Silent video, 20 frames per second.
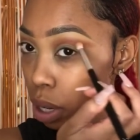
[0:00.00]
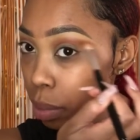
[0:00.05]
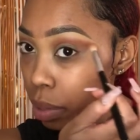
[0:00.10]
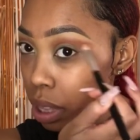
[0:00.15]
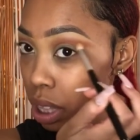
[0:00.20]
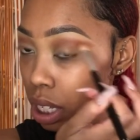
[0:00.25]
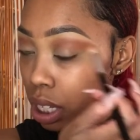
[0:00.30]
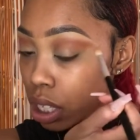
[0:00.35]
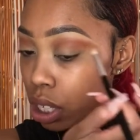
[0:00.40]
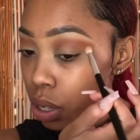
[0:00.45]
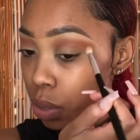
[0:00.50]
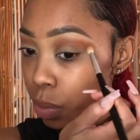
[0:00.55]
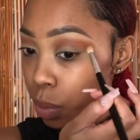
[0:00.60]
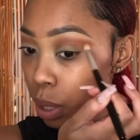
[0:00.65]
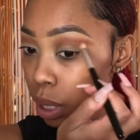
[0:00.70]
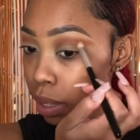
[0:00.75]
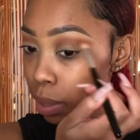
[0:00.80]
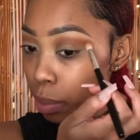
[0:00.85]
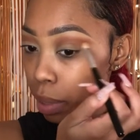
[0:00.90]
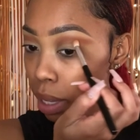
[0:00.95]
but these are
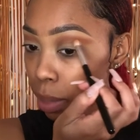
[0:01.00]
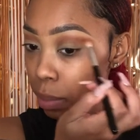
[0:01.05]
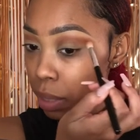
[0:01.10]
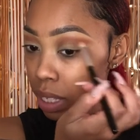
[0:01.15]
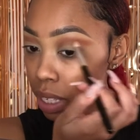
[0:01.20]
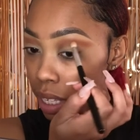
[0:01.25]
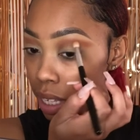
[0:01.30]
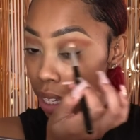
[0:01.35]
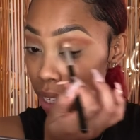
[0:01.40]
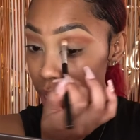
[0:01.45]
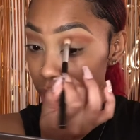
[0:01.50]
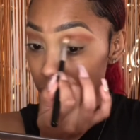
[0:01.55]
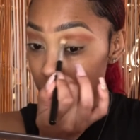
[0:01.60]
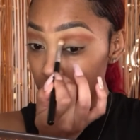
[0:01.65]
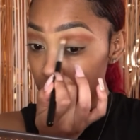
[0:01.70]
really pigmented.